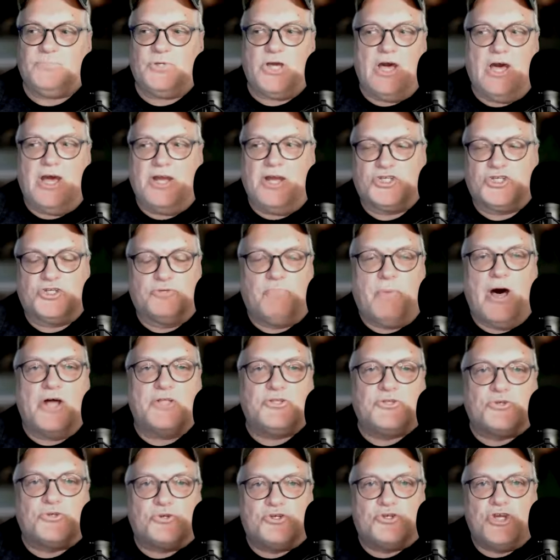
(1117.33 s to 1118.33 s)
gosh
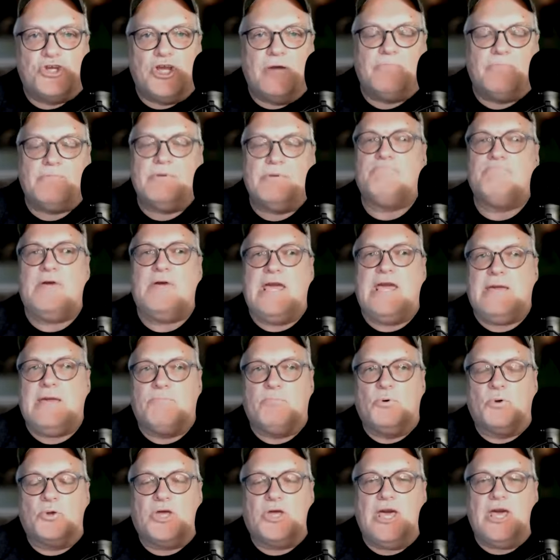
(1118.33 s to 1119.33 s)
sponsorship and
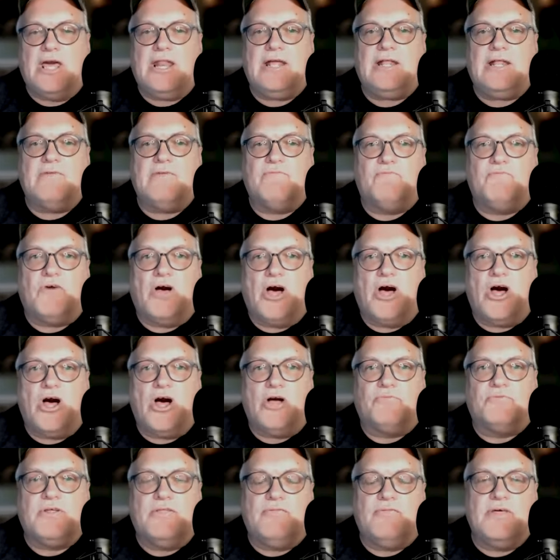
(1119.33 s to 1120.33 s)
people getting
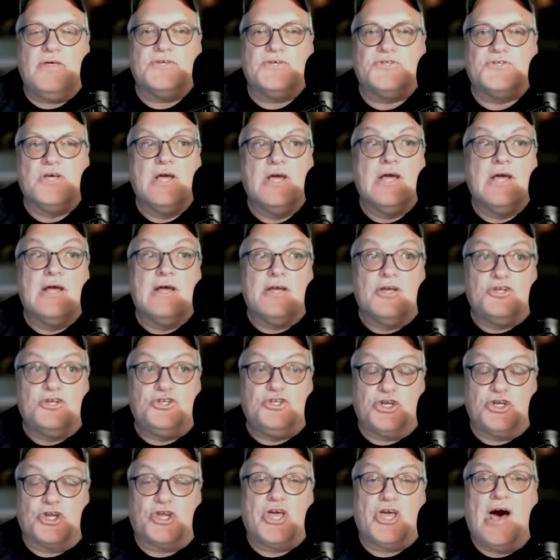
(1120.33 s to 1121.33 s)
involved in this
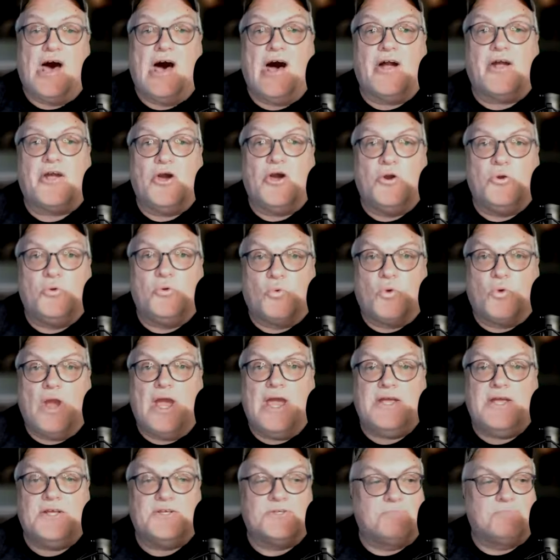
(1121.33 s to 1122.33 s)
Chicago
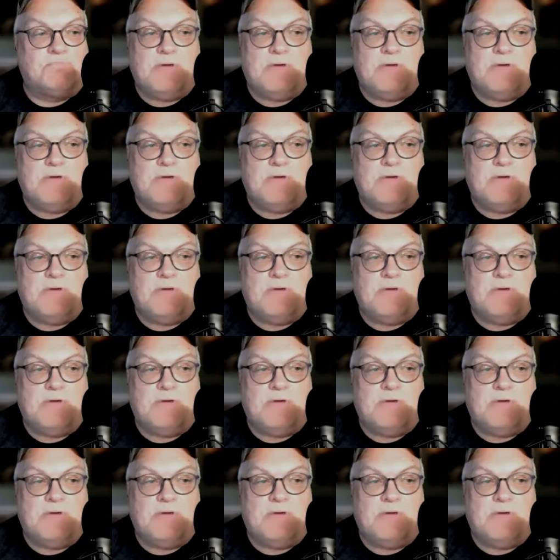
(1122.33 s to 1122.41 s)
race.